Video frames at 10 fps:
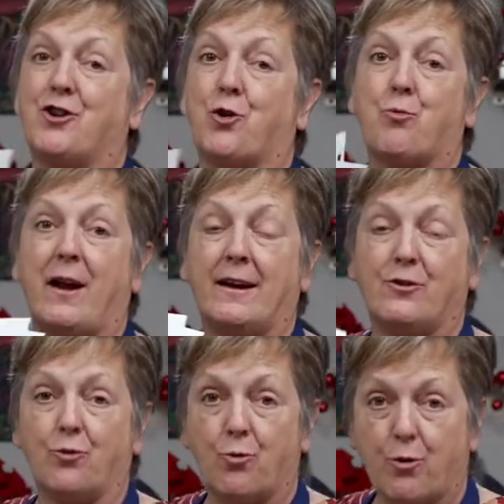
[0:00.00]
and you're
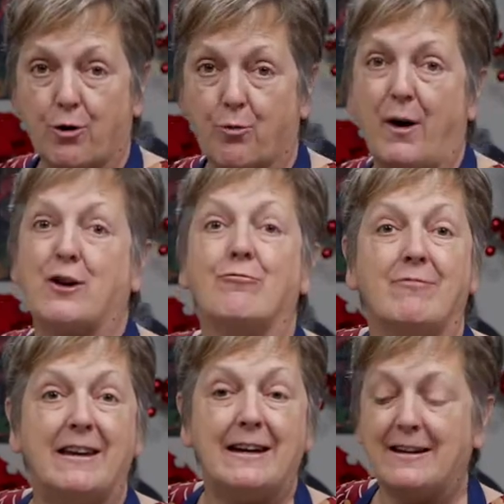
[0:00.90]
ready to order what you
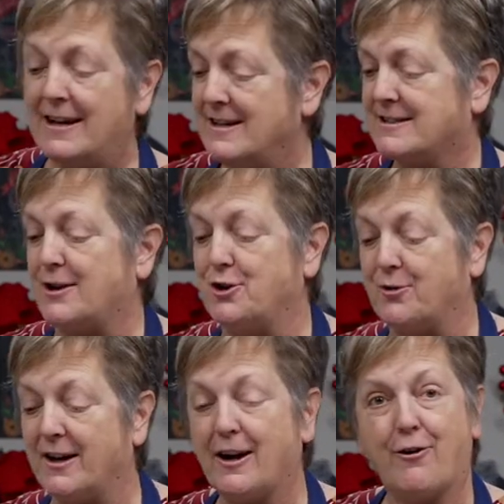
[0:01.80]
need so
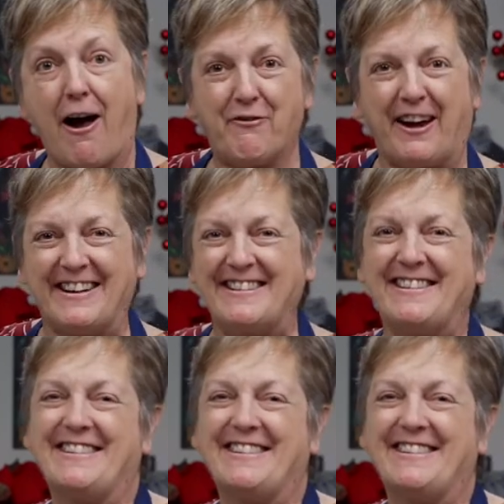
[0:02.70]
you can get crafting.